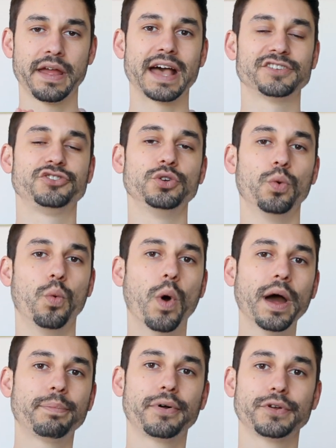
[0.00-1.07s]
as to
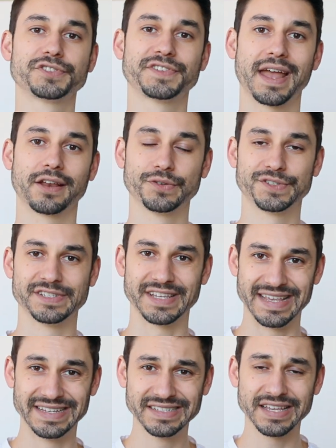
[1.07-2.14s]
what pulse diagnosis
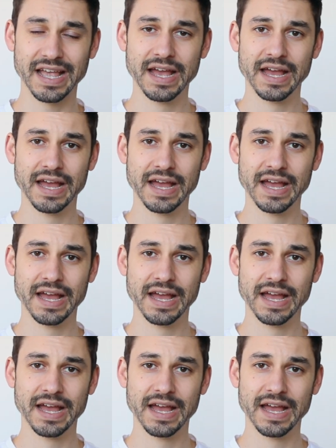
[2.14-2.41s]
is